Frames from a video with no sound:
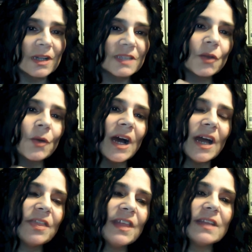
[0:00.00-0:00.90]
So I
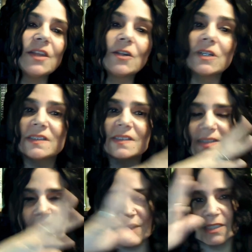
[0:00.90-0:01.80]
think there is
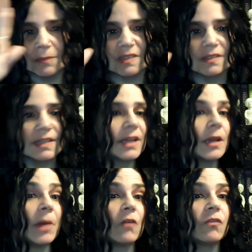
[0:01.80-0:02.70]
something to be said
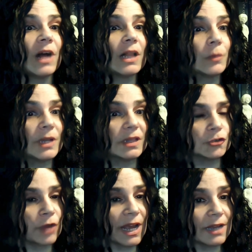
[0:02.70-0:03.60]
about following the
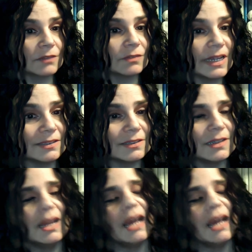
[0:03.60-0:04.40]
track of light,